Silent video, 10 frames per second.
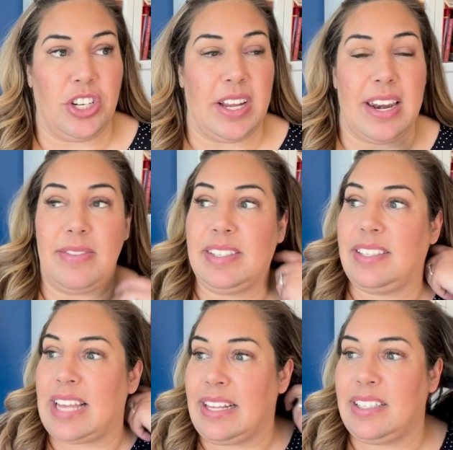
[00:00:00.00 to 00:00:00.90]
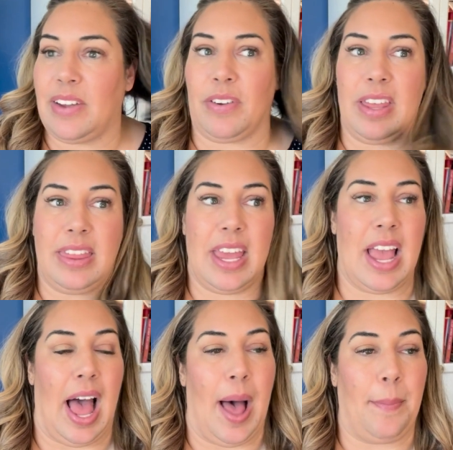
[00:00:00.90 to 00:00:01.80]
kind of sets
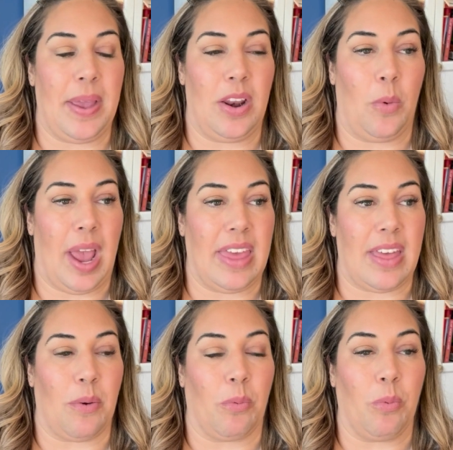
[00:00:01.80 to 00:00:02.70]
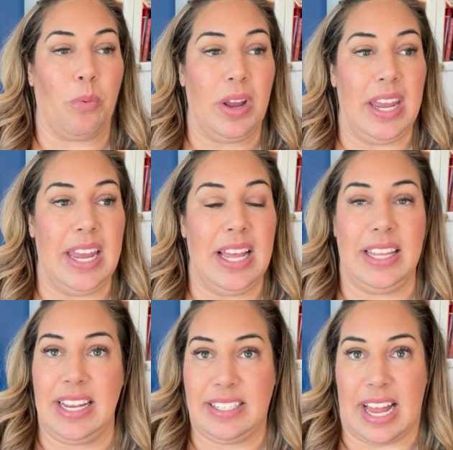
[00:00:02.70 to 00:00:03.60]
everything up in a way that
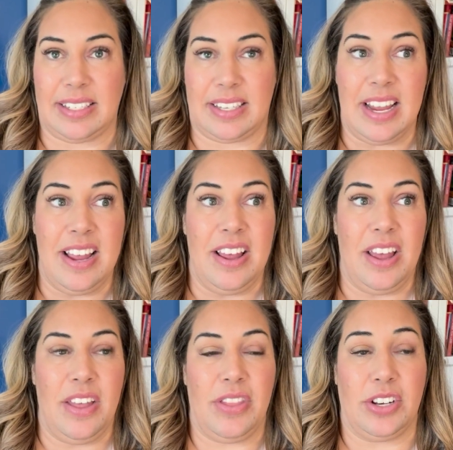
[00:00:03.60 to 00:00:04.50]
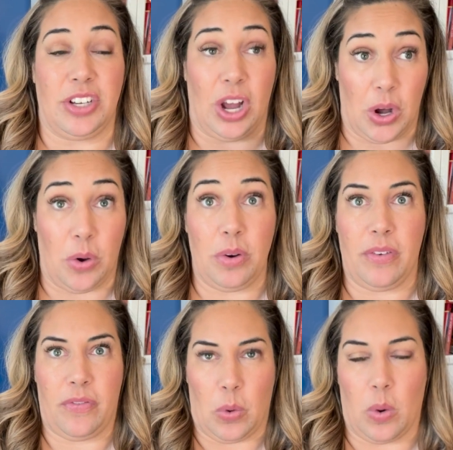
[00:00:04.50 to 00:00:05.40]
really sets the tone
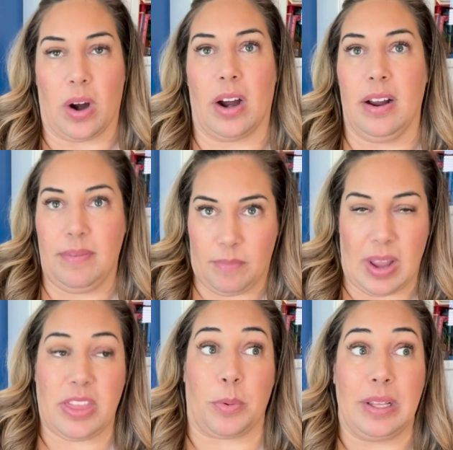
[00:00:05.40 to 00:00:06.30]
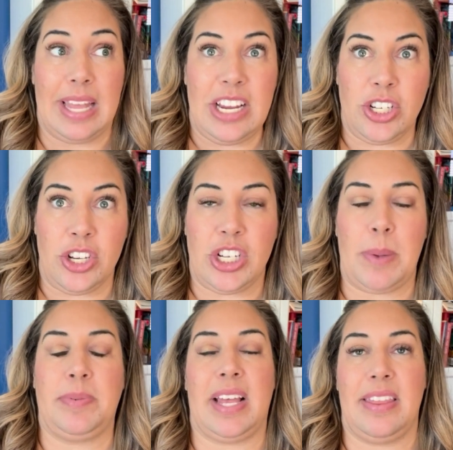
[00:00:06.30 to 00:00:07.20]
for the
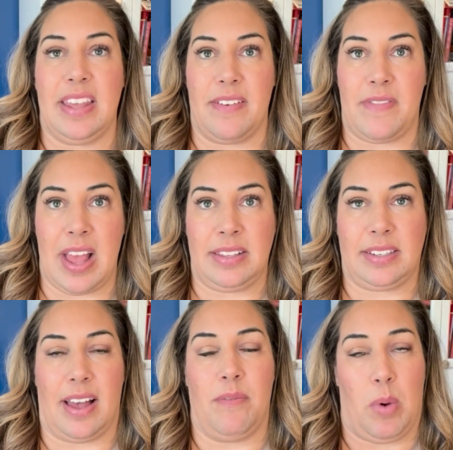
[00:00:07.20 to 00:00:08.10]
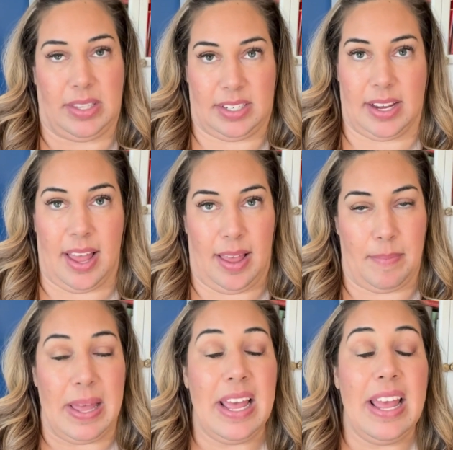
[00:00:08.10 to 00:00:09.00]
relationships and the events of what's to
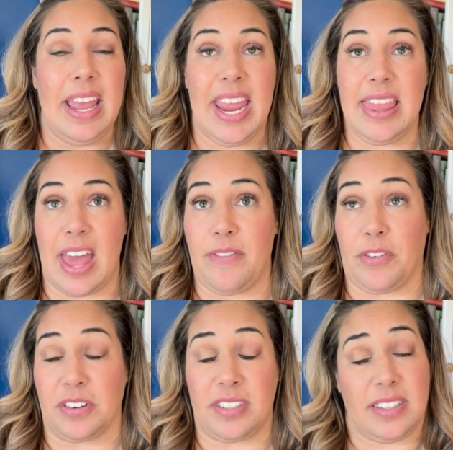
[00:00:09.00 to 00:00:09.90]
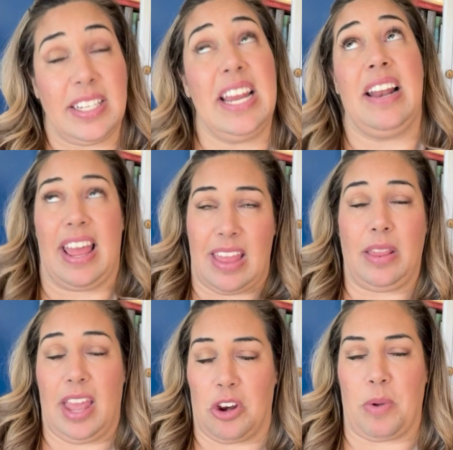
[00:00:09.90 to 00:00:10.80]
come in that first scene, and
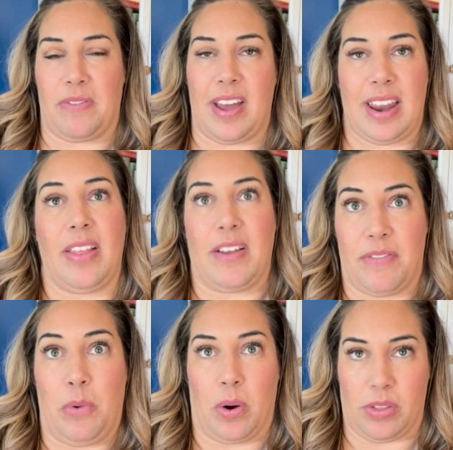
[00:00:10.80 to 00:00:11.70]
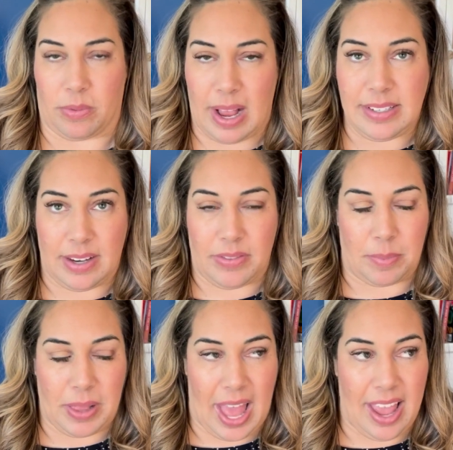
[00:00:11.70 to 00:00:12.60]
then later we find out for the rest of the
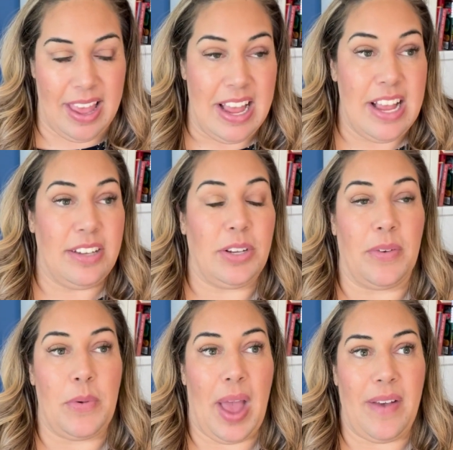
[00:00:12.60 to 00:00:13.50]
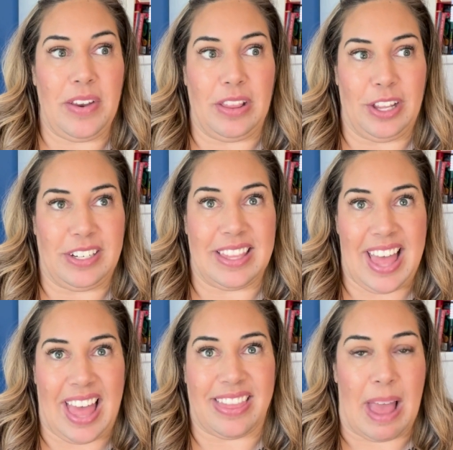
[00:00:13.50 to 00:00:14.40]
play. So if you haven't looked at
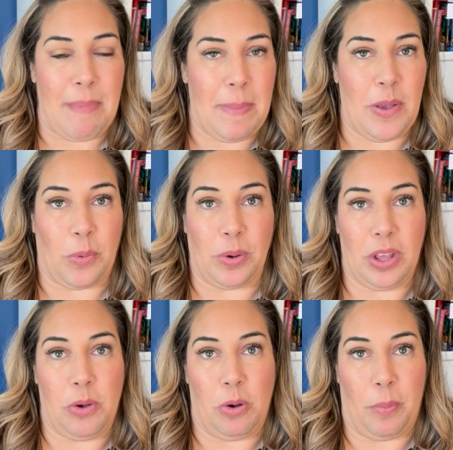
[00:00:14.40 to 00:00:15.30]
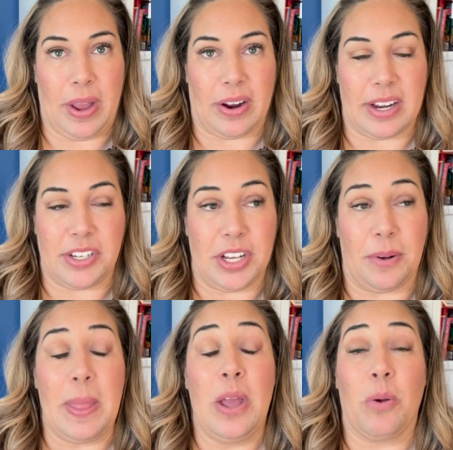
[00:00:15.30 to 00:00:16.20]
that might be a really cool pairing
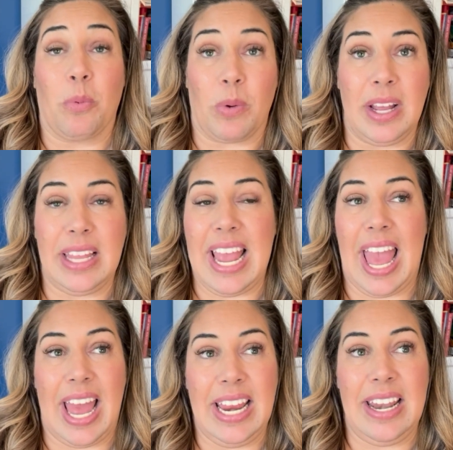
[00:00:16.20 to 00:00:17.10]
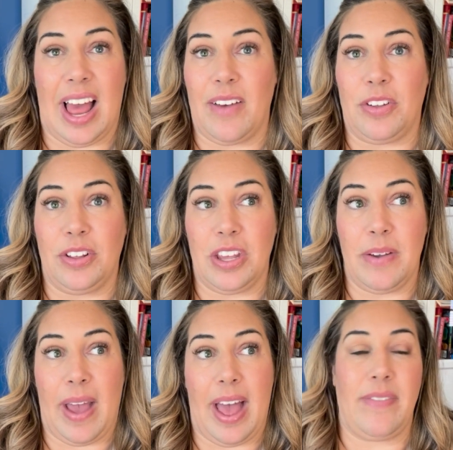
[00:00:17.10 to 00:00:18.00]
too. Really, any novel
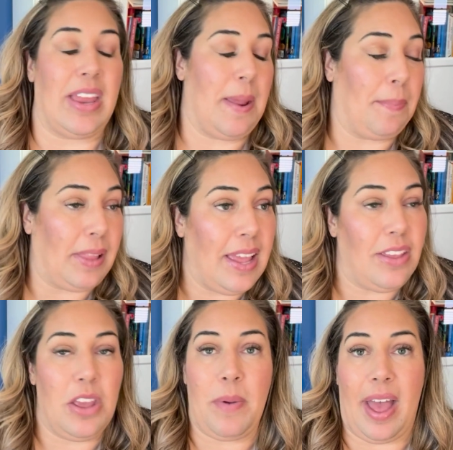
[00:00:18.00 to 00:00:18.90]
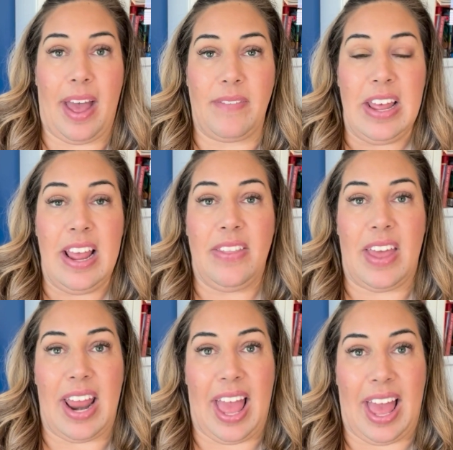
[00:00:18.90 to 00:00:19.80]
you have, any play that you have
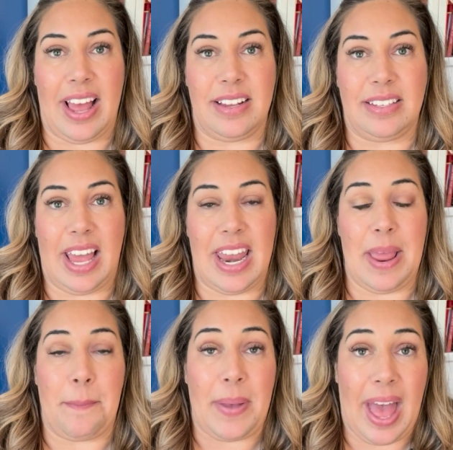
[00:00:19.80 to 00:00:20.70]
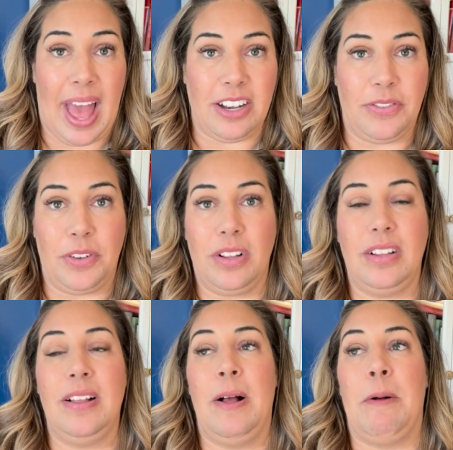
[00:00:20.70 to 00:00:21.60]
that has an impactful